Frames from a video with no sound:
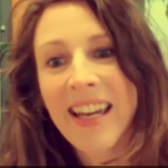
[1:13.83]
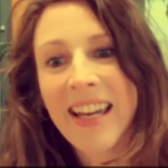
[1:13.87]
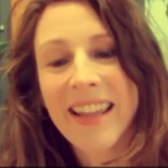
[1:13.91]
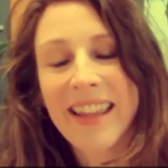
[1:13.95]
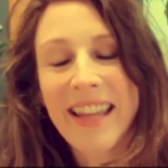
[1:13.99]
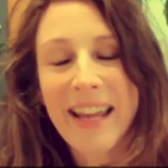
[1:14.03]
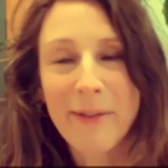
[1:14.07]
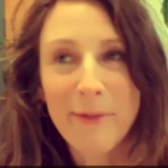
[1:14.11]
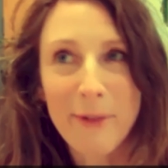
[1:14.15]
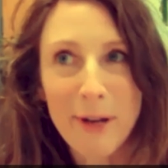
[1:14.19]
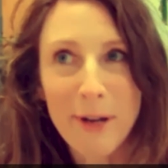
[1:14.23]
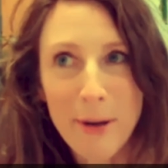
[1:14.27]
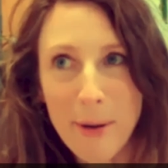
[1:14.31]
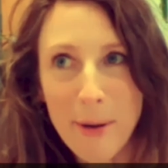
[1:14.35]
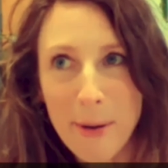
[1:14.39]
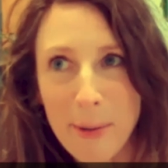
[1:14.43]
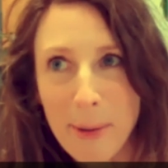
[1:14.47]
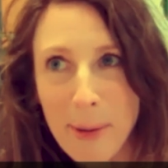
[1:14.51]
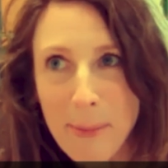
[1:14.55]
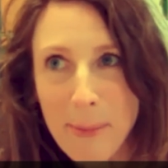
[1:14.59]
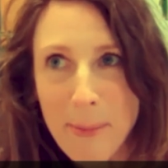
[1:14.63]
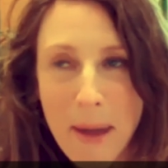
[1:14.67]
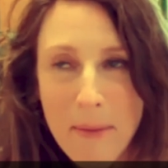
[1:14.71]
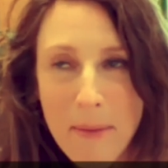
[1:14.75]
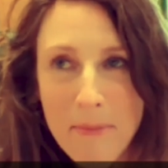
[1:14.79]
And then we all
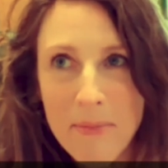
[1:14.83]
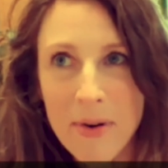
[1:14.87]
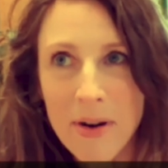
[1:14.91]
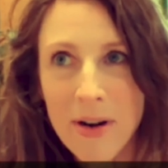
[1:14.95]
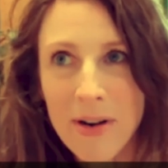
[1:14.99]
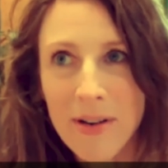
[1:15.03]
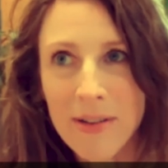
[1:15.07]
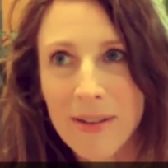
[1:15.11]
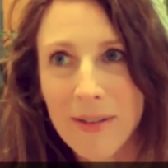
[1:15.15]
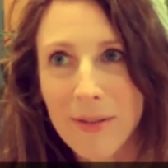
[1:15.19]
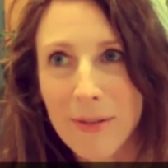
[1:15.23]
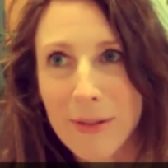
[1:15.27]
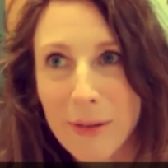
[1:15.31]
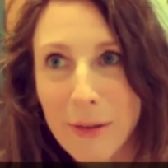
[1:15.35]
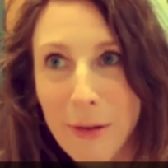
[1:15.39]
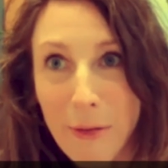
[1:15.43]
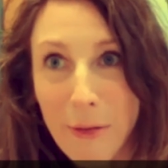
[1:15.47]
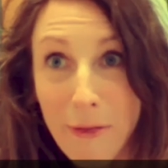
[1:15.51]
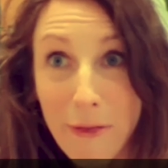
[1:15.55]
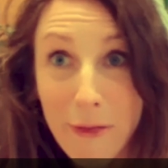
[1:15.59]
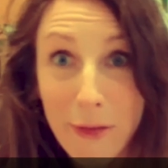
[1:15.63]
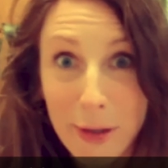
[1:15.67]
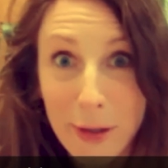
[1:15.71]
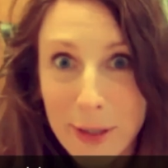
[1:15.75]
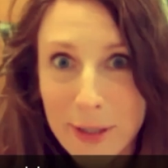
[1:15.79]
remember
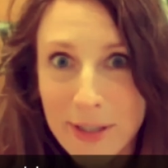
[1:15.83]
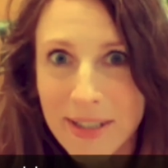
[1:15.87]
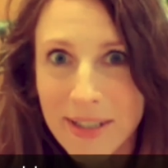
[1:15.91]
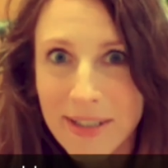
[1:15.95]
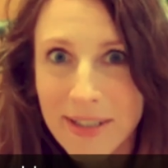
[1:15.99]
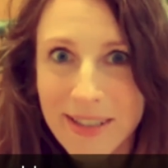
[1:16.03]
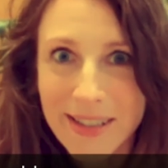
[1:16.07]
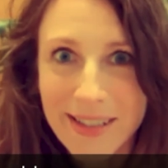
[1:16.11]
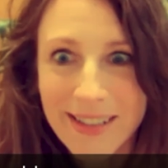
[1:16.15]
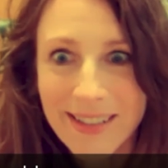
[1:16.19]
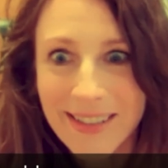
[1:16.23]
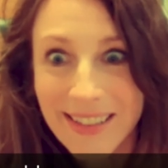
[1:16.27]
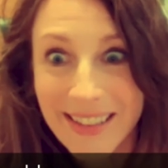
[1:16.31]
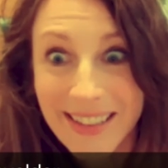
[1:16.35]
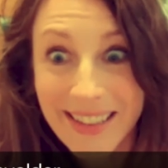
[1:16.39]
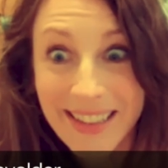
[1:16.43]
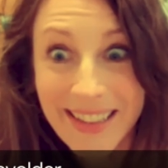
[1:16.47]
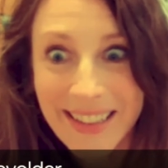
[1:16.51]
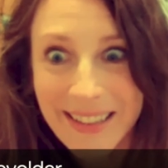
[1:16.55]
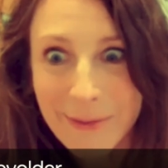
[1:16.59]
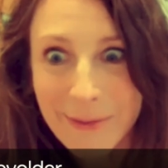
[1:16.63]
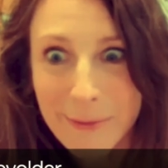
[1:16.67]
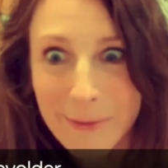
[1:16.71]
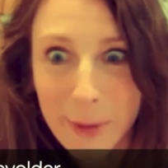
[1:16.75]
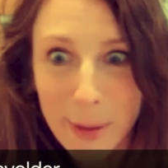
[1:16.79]
the first
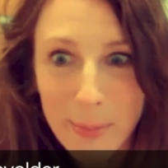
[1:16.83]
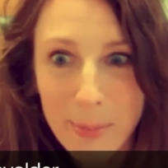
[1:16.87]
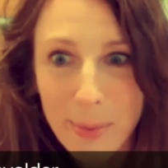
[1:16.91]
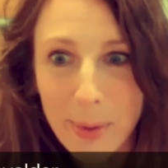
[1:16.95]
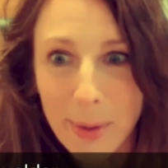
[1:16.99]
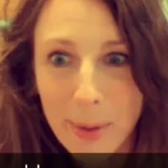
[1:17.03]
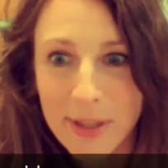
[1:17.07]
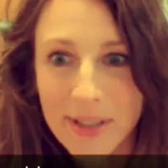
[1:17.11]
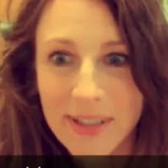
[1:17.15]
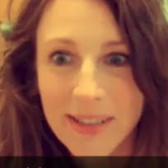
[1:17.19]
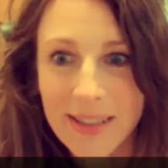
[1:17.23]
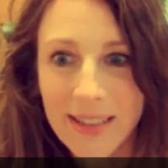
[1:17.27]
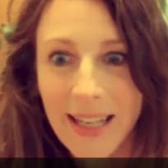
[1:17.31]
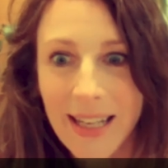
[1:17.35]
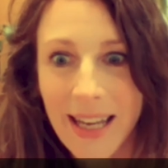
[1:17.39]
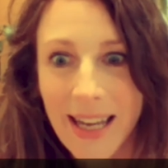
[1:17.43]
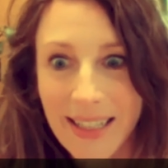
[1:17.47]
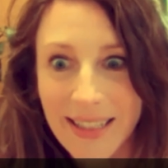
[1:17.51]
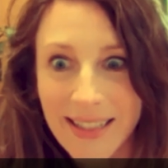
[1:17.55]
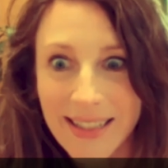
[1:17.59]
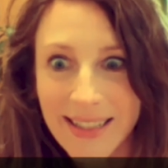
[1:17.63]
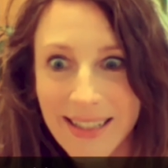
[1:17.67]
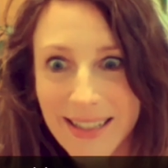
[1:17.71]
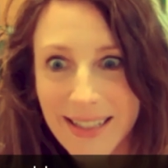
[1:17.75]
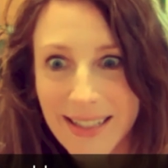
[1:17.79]
reported
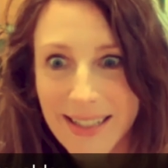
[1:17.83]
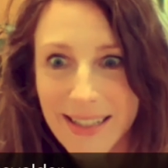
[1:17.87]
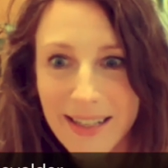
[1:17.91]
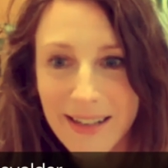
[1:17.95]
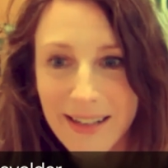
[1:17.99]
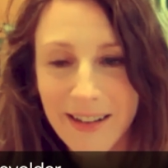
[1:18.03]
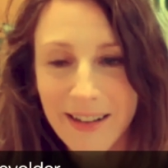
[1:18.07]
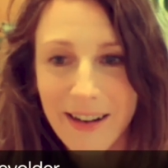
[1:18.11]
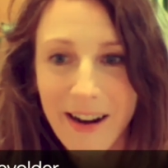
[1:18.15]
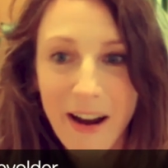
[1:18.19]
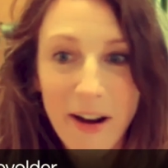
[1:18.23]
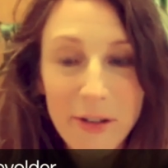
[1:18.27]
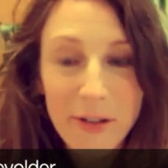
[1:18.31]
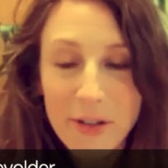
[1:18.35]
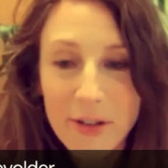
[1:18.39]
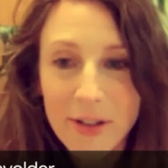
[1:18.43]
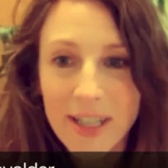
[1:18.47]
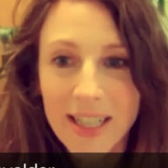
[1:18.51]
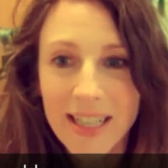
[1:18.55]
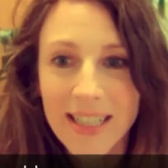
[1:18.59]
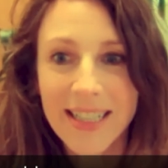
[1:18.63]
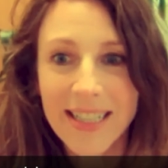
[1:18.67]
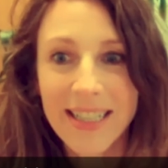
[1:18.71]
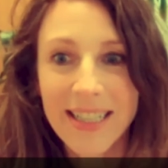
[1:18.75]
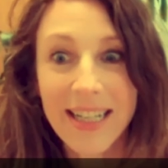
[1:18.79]
cases in our
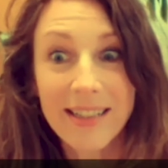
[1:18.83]
countries.